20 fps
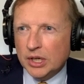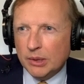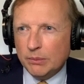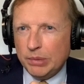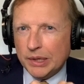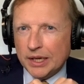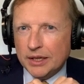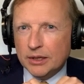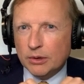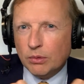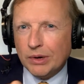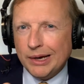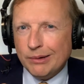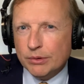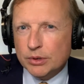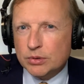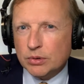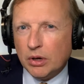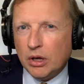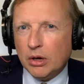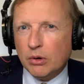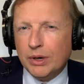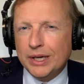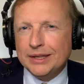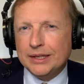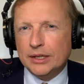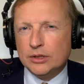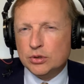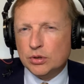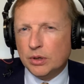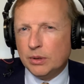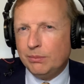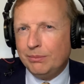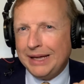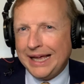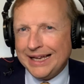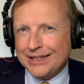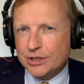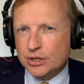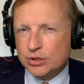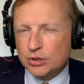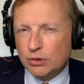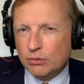picking the right withdrawal rate that sort of matches your